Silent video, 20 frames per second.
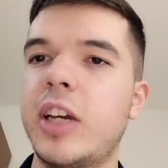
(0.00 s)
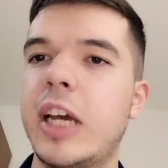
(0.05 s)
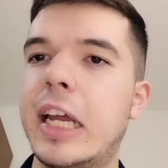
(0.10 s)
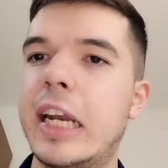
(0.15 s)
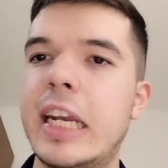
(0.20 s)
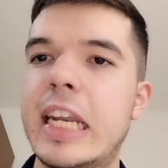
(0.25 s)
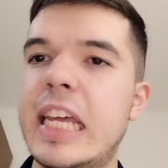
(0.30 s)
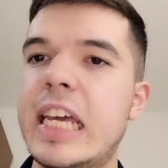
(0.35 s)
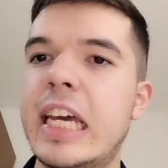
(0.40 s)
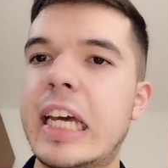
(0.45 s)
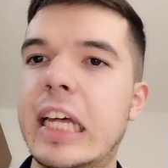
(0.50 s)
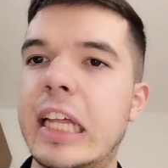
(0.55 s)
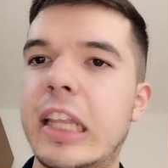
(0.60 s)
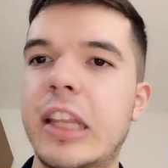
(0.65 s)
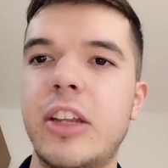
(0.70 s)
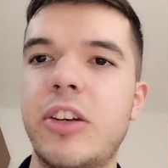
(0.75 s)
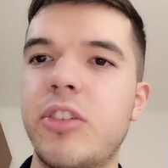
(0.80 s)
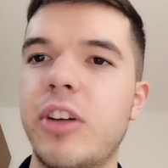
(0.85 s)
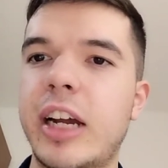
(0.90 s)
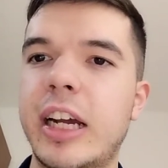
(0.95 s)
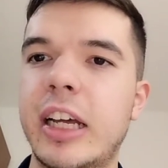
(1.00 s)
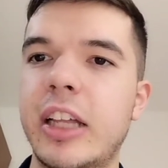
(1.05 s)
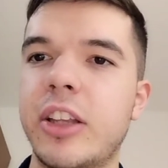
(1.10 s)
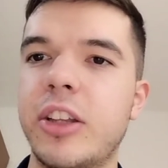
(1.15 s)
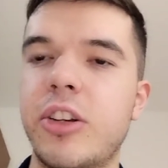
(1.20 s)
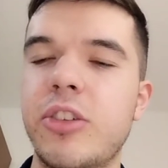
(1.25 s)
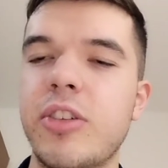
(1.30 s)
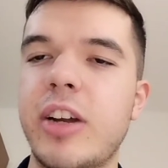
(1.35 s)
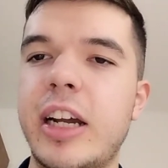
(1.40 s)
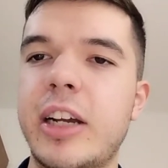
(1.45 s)
get near the dragon.
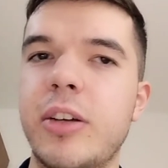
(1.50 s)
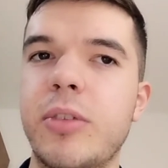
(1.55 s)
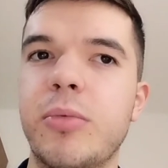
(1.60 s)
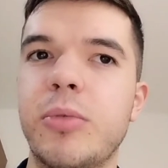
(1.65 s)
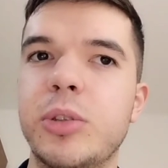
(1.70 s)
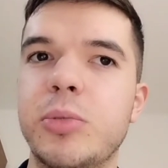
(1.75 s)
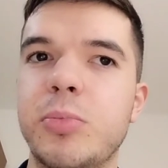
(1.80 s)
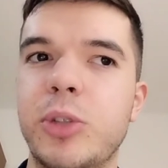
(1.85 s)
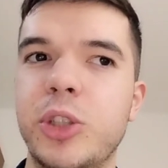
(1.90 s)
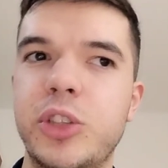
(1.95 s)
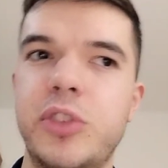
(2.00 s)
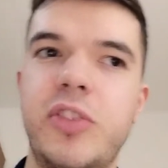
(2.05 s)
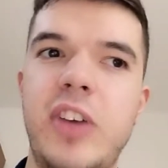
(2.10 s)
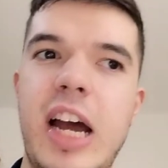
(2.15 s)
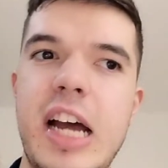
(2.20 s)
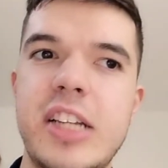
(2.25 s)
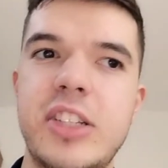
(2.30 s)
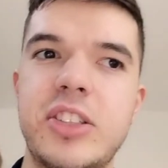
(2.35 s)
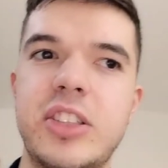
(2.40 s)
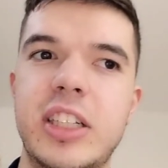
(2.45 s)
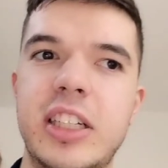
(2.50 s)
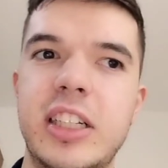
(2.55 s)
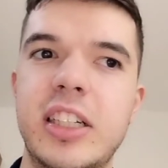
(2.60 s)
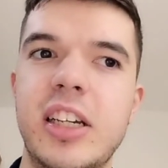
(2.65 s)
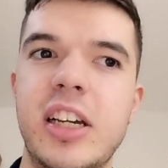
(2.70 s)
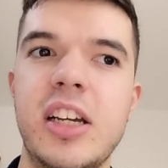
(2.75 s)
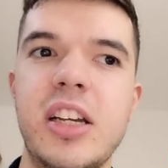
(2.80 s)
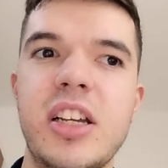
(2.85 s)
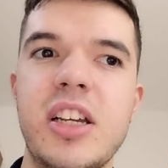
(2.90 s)
The dragon was much faster.